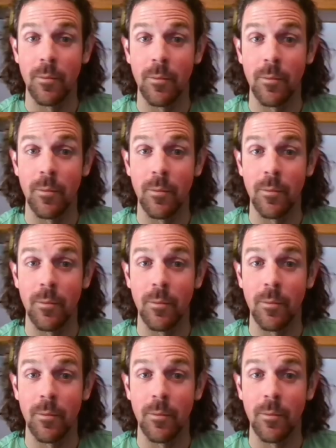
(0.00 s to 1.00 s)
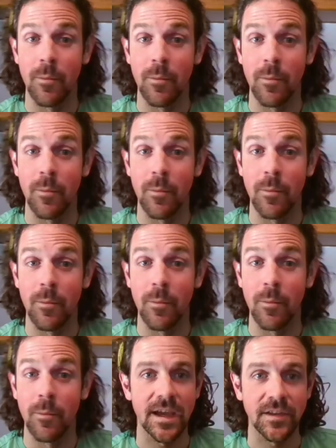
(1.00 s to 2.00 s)
That said, I was
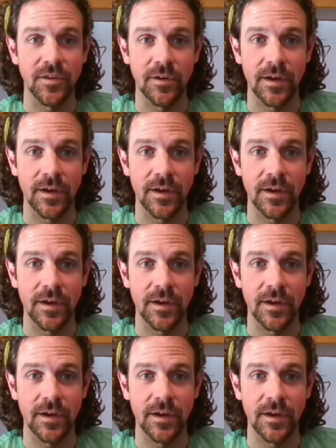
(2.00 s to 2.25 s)
an actor